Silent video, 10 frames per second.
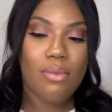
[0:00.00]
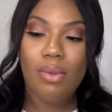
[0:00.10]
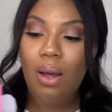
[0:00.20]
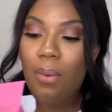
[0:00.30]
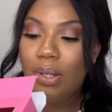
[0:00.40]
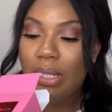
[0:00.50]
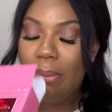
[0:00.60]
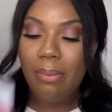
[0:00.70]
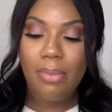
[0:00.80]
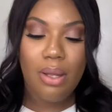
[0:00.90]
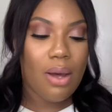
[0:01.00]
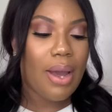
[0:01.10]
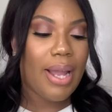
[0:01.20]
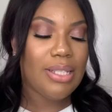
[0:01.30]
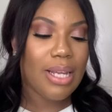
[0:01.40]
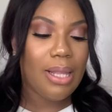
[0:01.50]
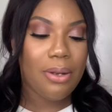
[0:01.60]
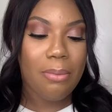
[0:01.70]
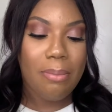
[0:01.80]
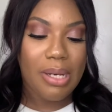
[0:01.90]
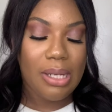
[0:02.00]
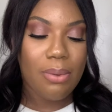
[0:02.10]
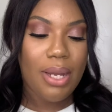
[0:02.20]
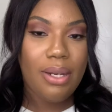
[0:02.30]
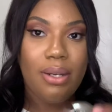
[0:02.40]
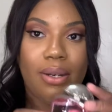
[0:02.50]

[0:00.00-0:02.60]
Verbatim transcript: Oh, it's a, okay, it's like a little mini one.